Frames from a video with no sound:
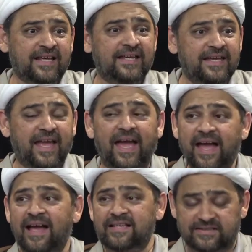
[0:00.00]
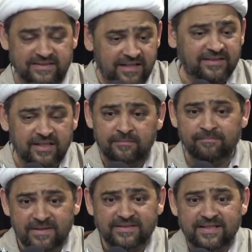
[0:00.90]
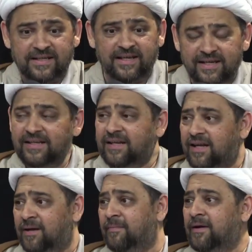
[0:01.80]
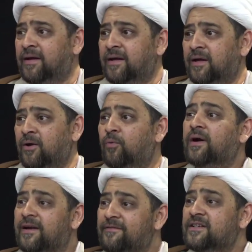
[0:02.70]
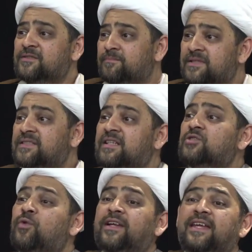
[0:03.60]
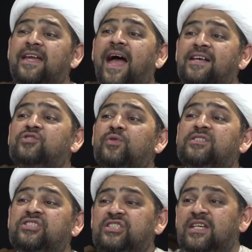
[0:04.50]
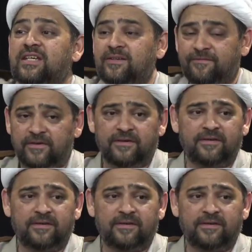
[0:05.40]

he has nothing missing in him, whatever is missing is what he has to achieve,